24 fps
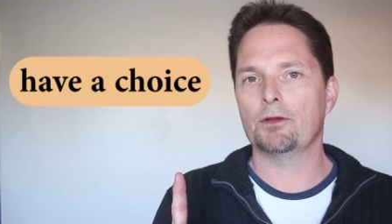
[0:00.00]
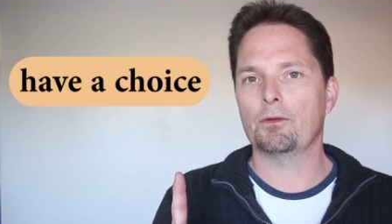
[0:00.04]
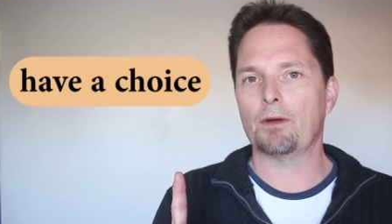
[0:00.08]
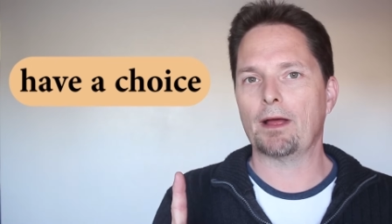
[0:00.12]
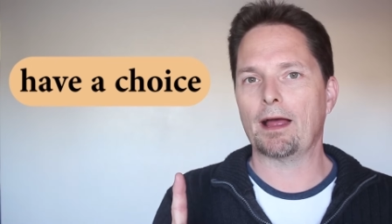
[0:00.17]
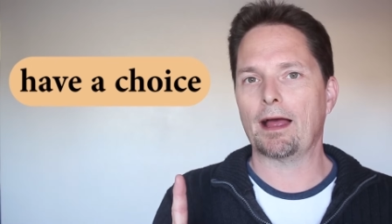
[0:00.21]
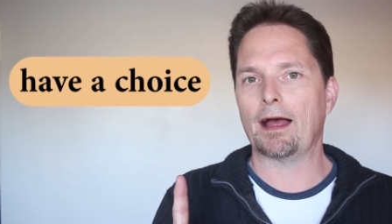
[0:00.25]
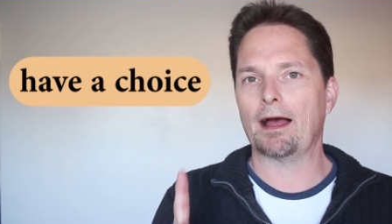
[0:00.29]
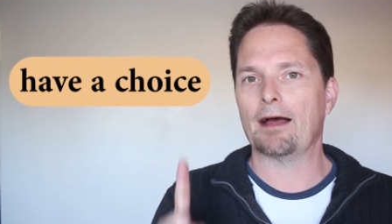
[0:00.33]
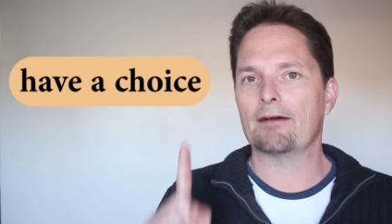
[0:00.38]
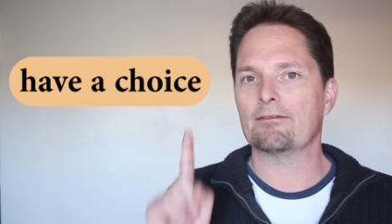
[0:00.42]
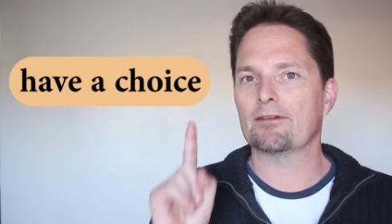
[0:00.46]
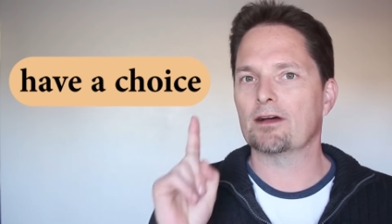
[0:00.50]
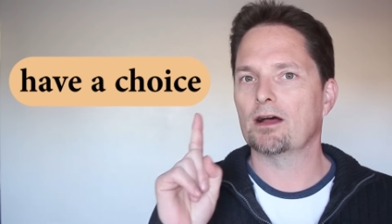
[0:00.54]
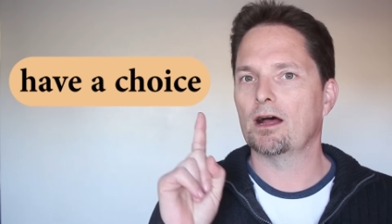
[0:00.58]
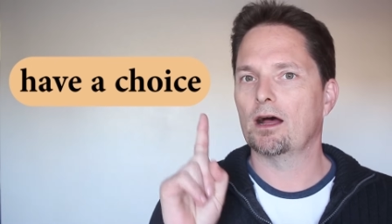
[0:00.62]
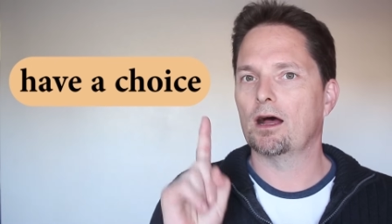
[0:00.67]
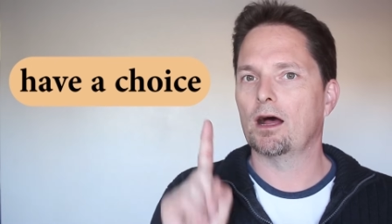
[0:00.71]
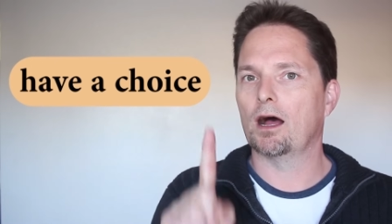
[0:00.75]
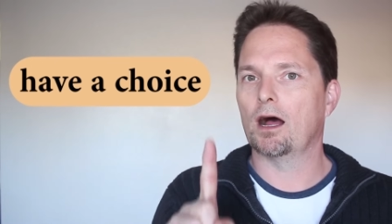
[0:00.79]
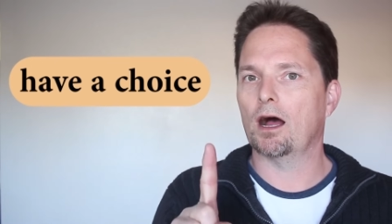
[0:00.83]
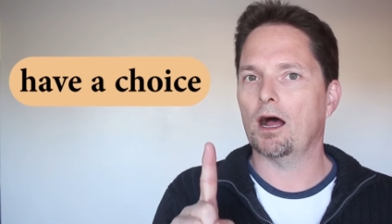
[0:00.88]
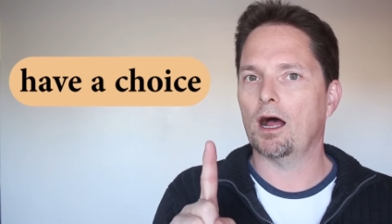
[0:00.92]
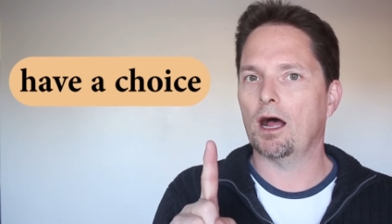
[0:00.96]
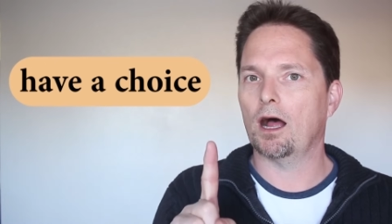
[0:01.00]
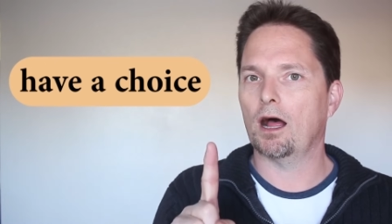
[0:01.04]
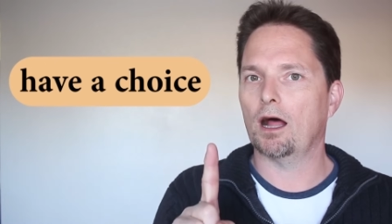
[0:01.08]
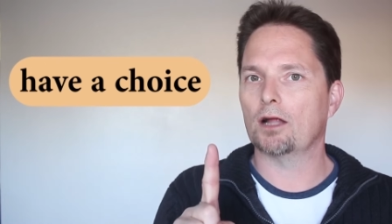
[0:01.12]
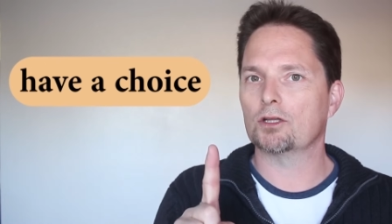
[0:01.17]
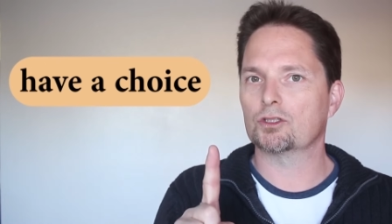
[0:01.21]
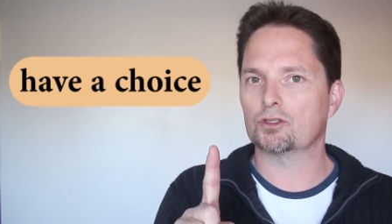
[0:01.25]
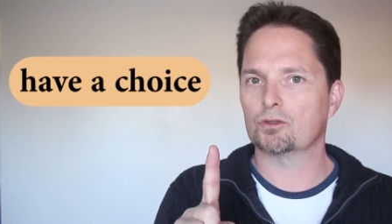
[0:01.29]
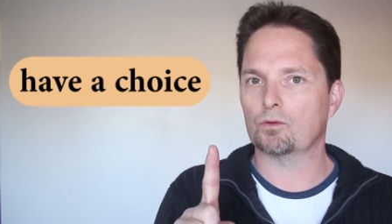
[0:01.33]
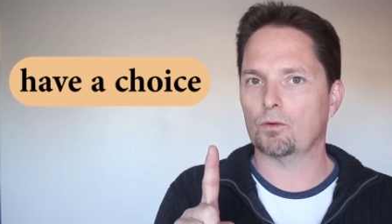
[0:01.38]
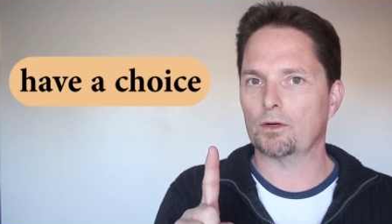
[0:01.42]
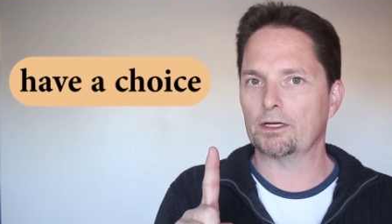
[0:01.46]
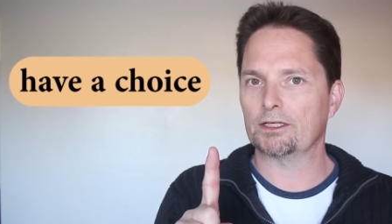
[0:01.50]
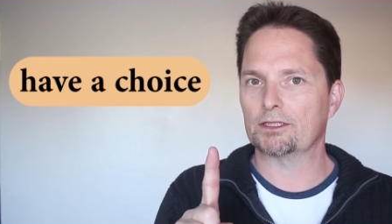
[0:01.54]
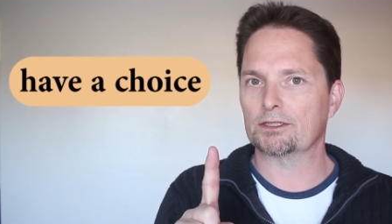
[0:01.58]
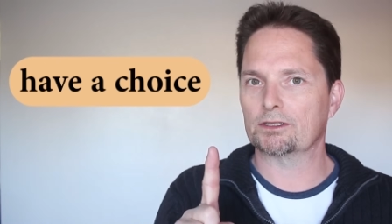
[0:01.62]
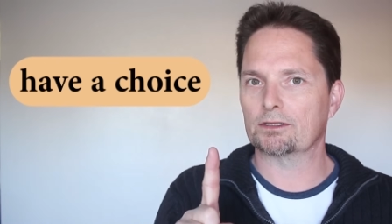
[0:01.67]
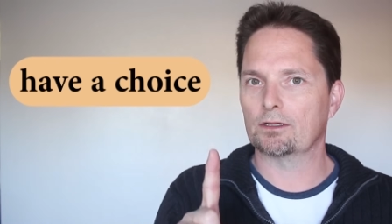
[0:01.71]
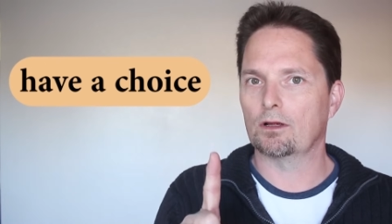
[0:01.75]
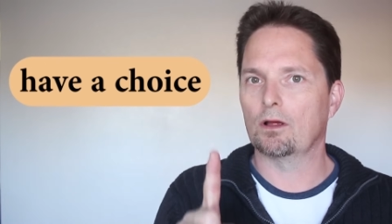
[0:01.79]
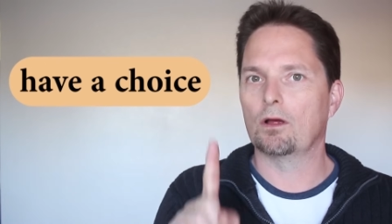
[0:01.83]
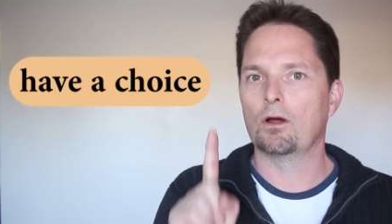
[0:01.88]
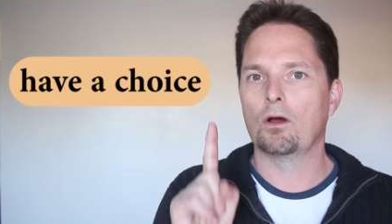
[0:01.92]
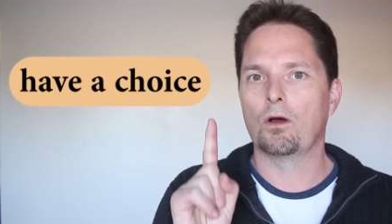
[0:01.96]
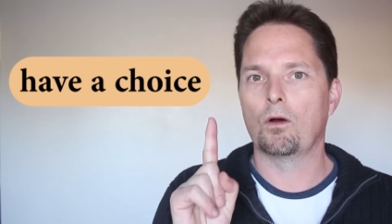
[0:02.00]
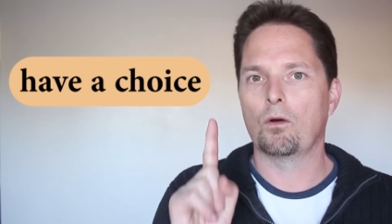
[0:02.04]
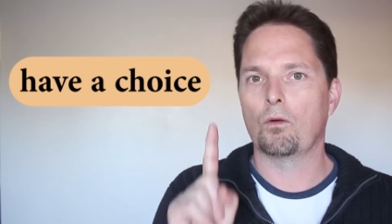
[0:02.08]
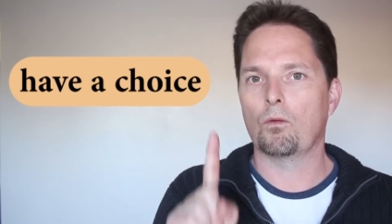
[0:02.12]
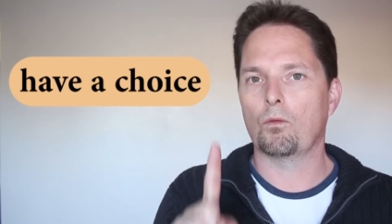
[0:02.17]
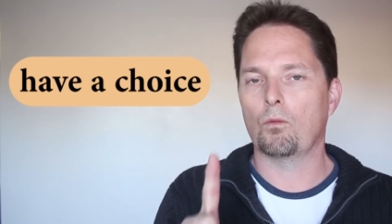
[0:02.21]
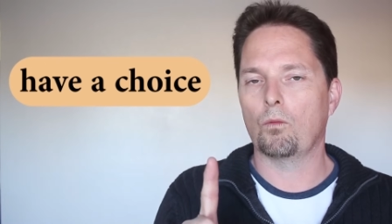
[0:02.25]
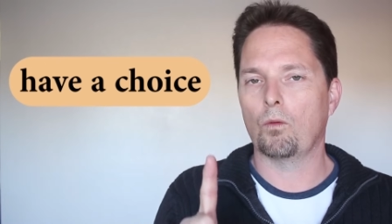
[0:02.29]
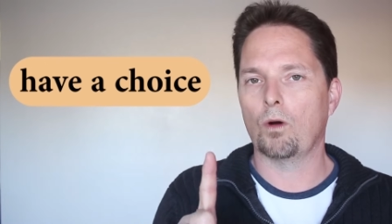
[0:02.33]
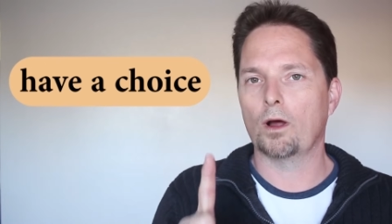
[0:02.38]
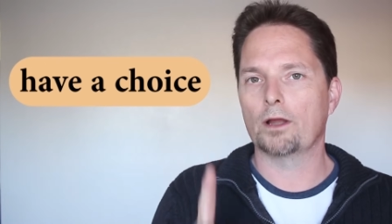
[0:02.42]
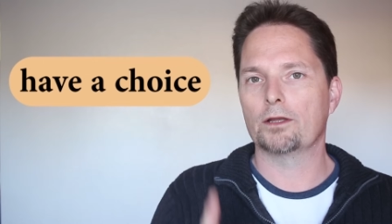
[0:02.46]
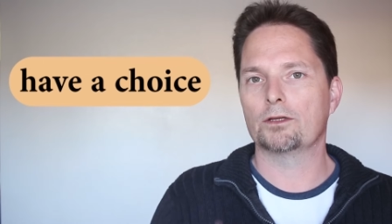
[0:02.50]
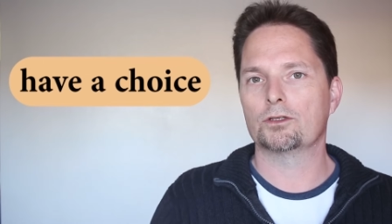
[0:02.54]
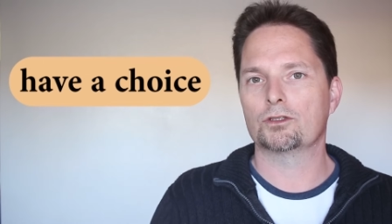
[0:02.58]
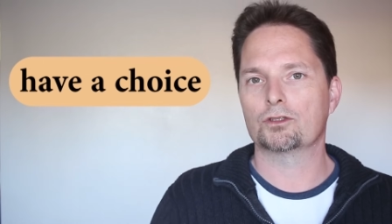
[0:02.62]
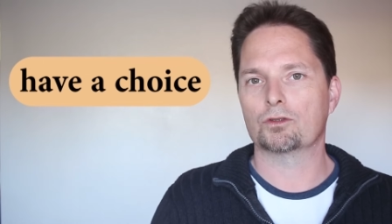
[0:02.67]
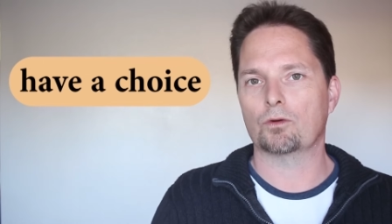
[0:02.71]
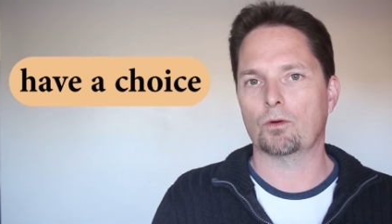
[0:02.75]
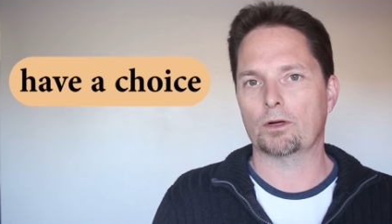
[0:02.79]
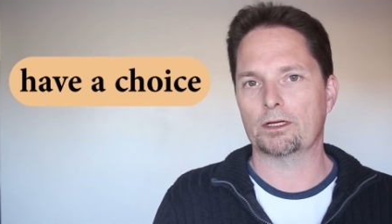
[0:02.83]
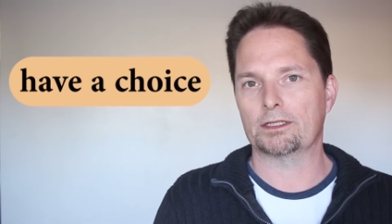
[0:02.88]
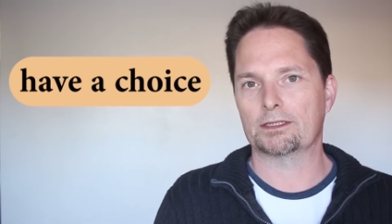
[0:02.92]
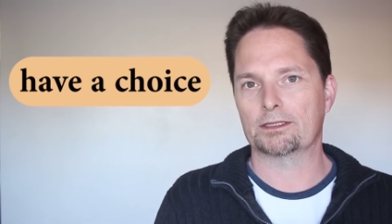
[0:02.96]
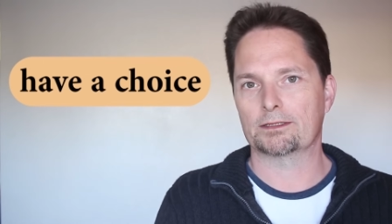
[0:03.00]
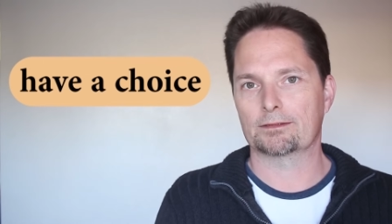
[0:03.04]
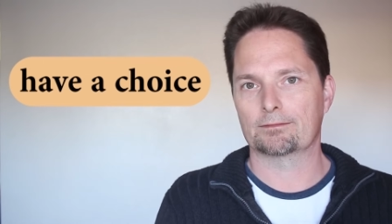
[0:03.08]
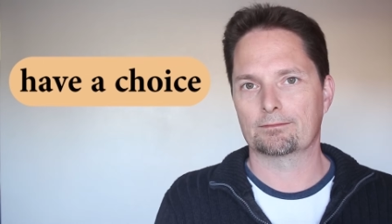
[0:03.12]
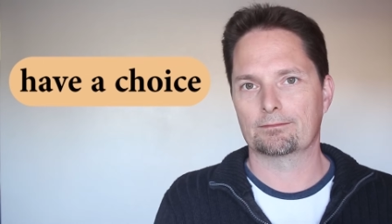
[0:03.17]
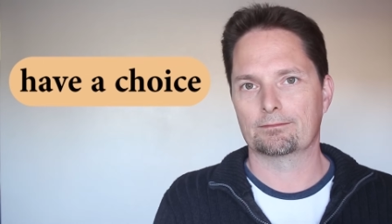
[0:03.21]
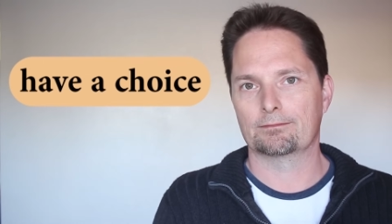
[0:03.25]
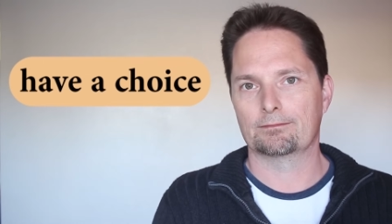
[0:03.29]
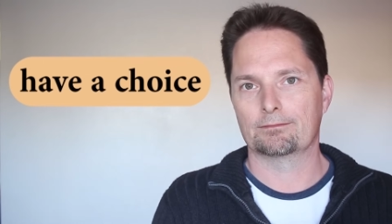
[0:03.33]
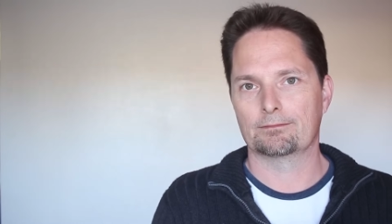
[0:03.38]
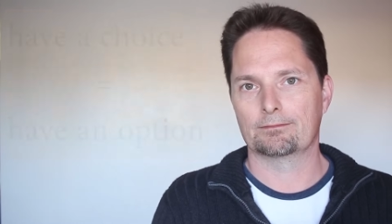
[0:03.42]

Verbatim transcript: You have a choice. One choice.